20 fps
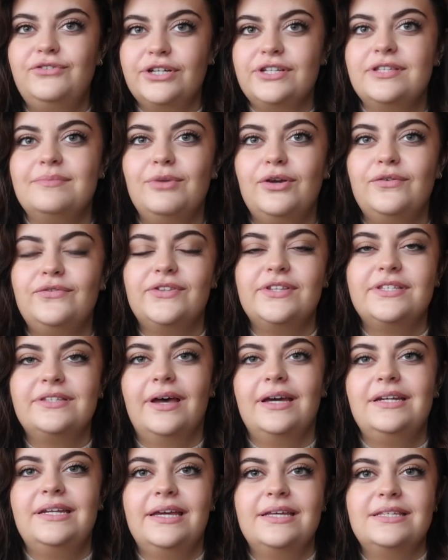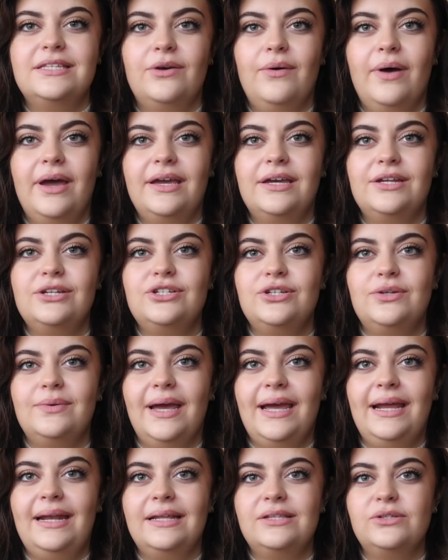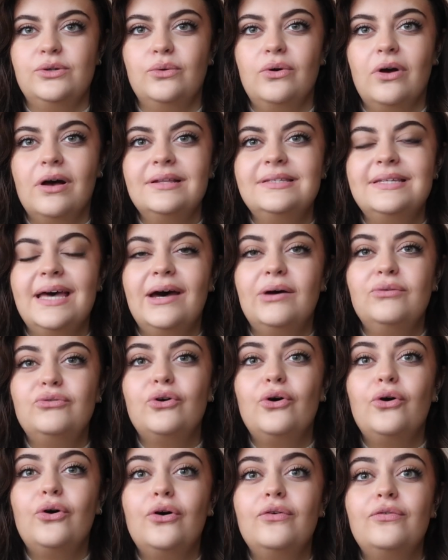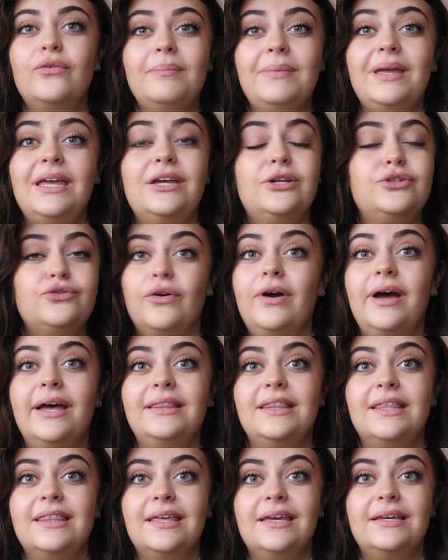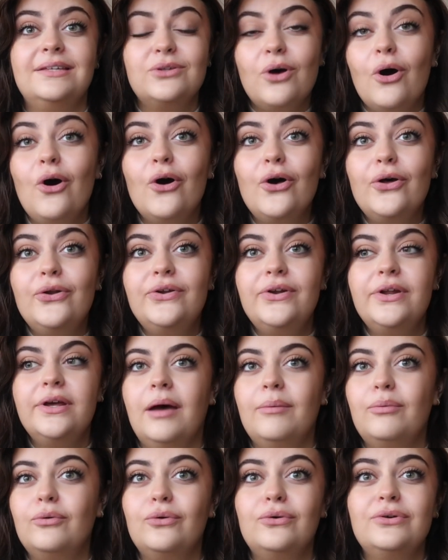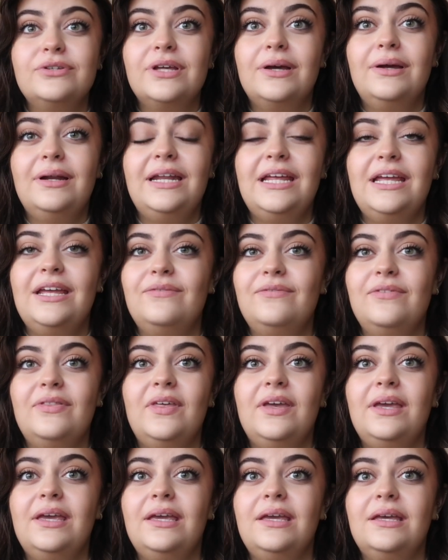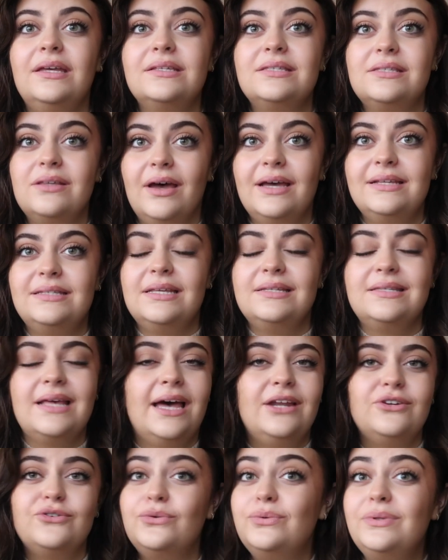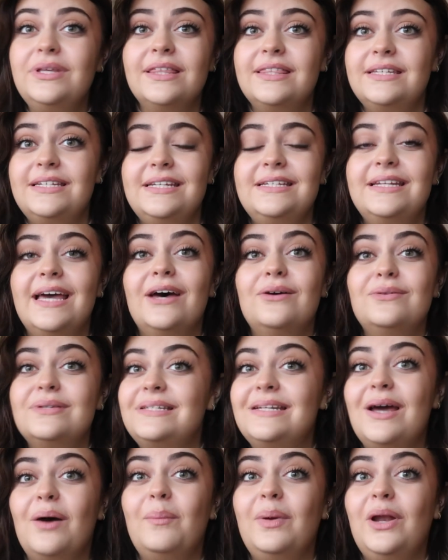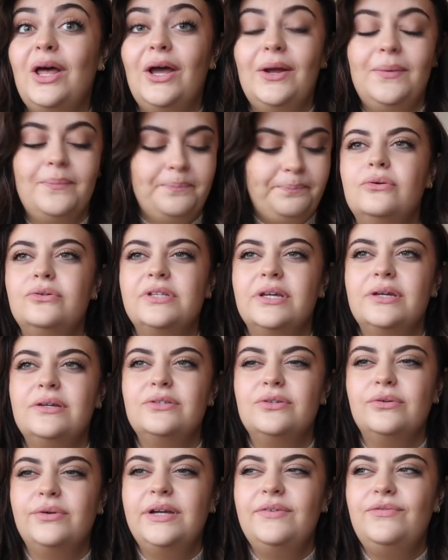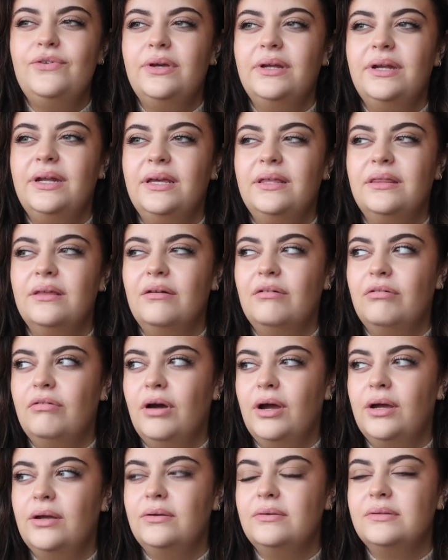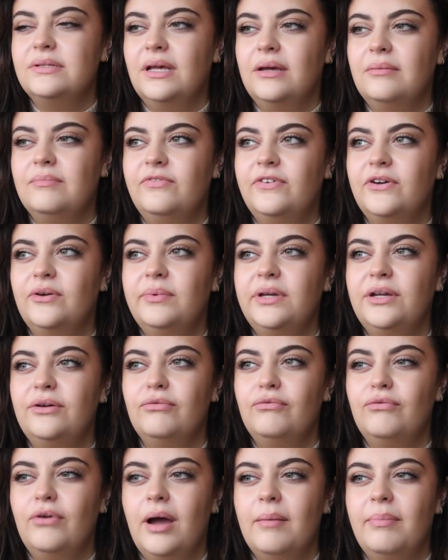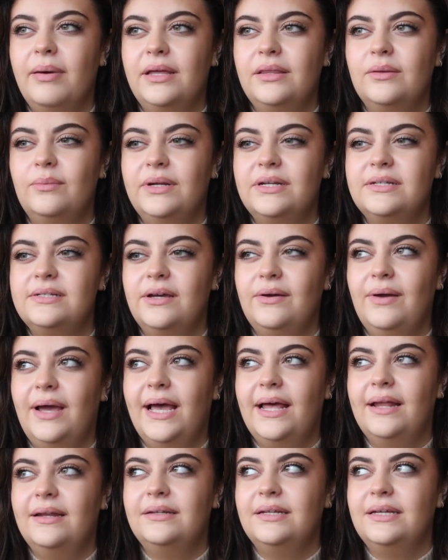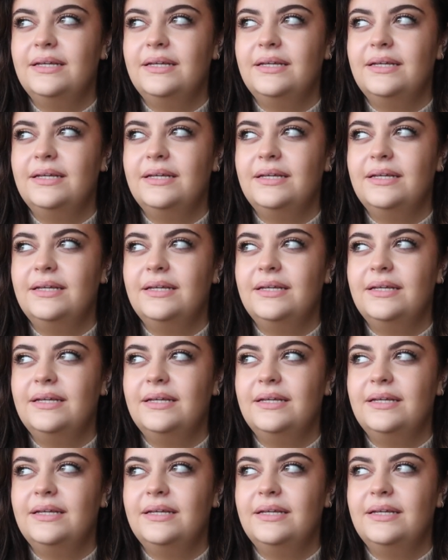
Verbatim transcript: just moved to the side here so I can do a little cutout of me trying the things on. I will also leave the sizes and all the other details down below. Also, sorry if you can hear the crows. I'm filming right by the window and